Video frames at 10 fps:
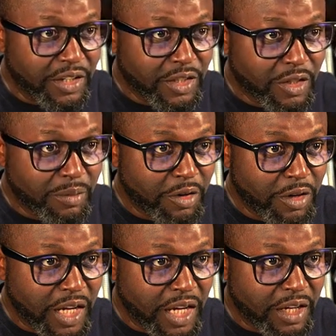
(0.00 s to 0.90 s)
so I'm
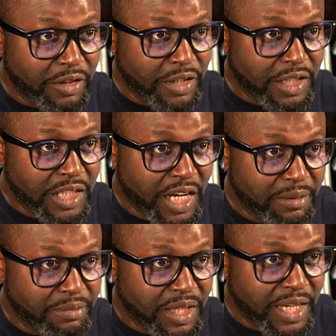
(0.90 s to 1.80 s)
gonna
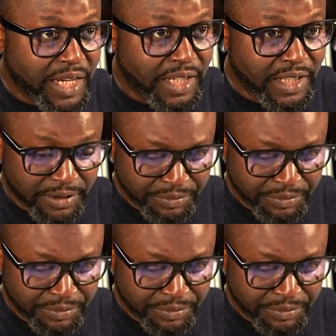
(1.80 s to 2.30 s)
retype that,